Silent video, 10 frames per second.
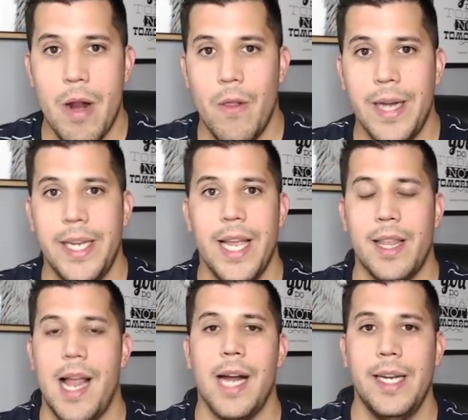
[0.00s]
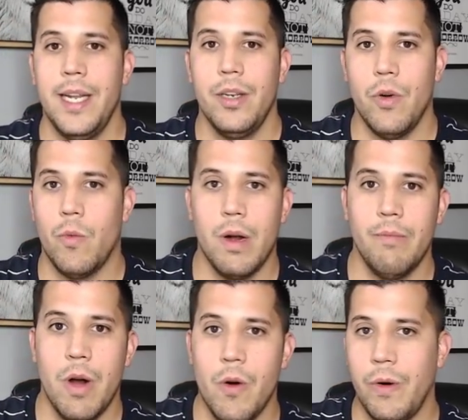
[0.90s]
I don't like to get locked into
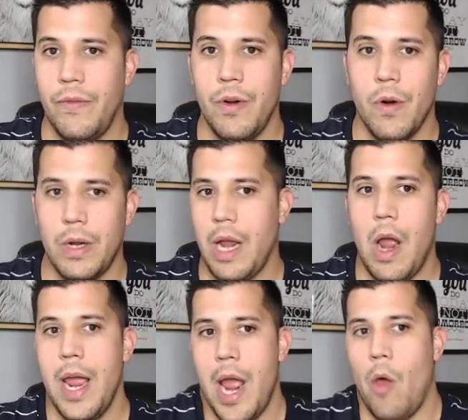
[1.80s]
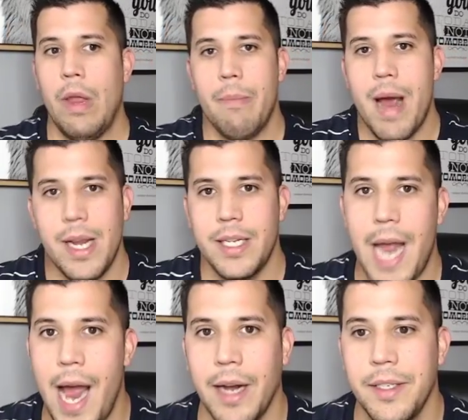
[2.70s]
one mode. If you're like, hey, I only buy
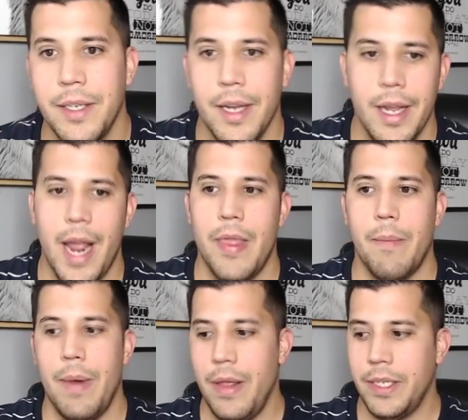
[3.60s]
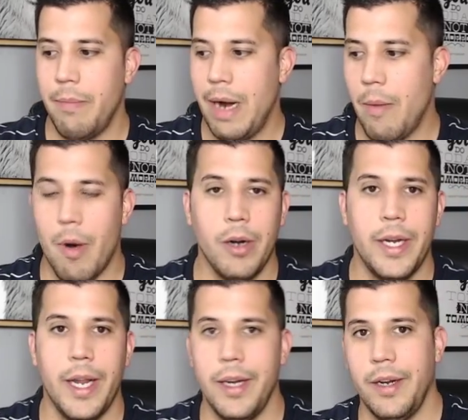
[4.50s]
stocks and it's a bear
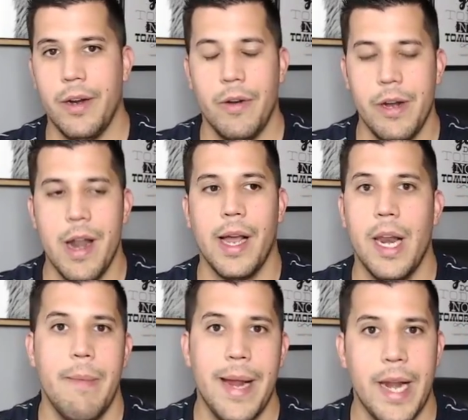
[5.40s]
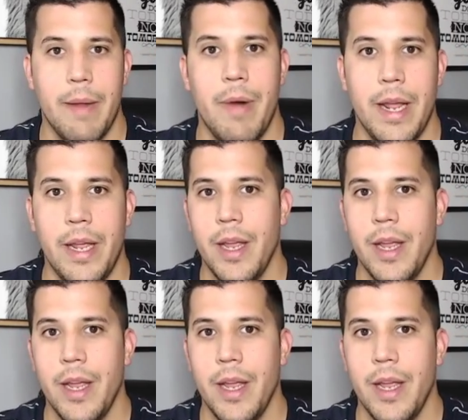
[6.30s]
market, you're not going to make any money.